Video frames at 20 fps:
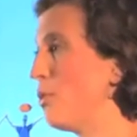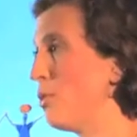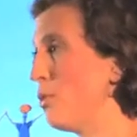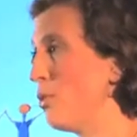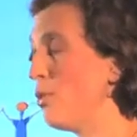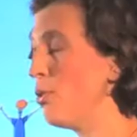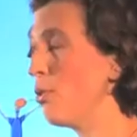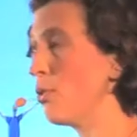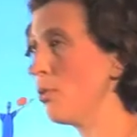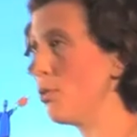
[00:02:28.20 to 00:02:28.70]

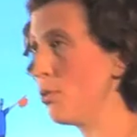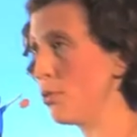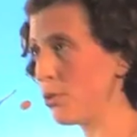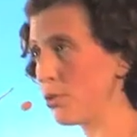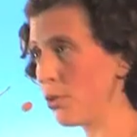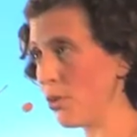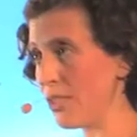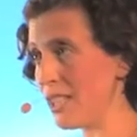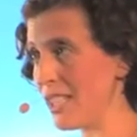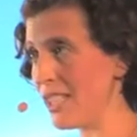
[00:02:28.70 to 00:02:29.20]
even have had the
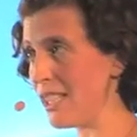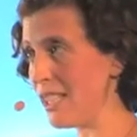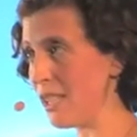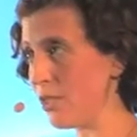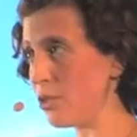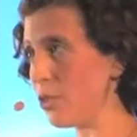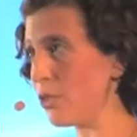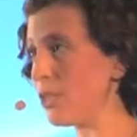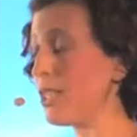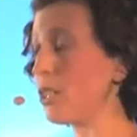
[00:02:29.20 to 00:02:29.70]
experience
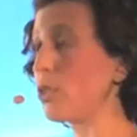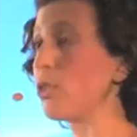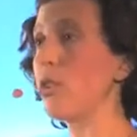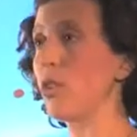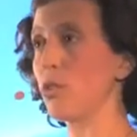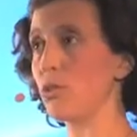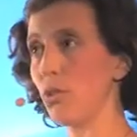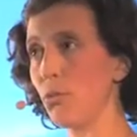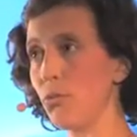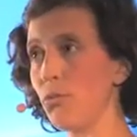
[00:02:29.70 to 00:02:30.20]
of being
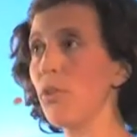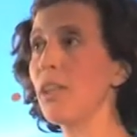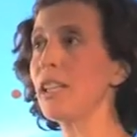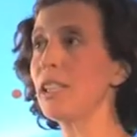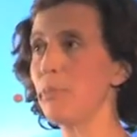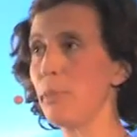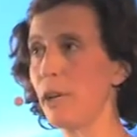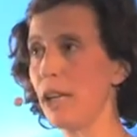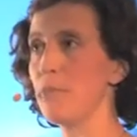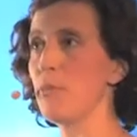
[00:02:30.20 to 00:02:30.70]
told,
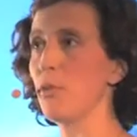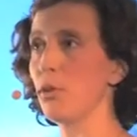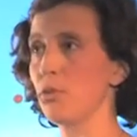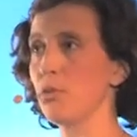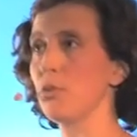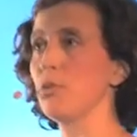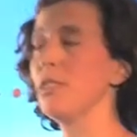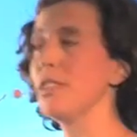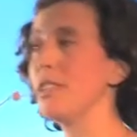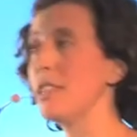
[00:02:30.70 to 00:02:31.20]
not
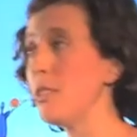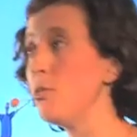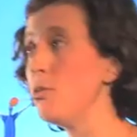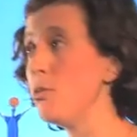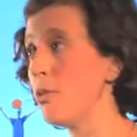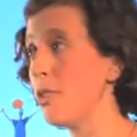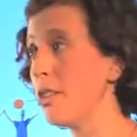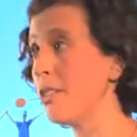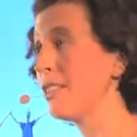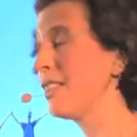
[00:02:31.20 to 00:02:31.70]
good enough.
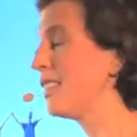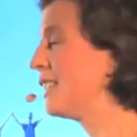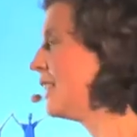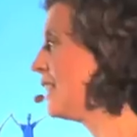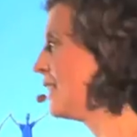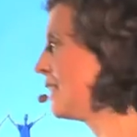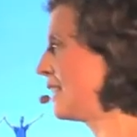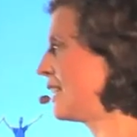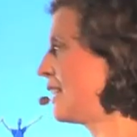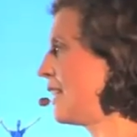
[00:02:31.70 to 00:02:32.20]

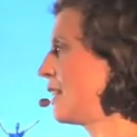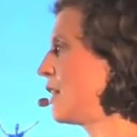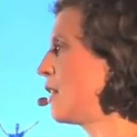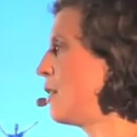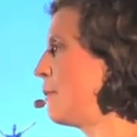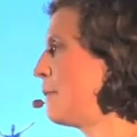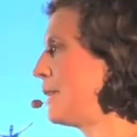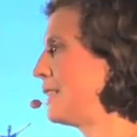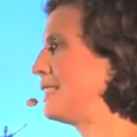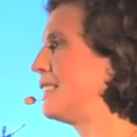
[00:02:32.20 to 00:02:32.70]
Maybe
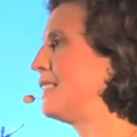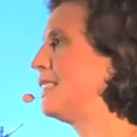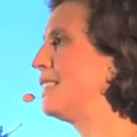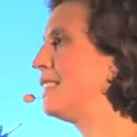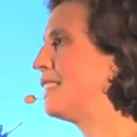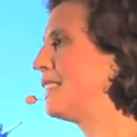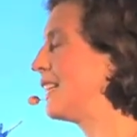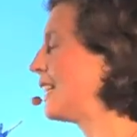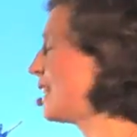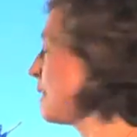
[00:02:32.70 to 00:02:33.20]
some have felt that their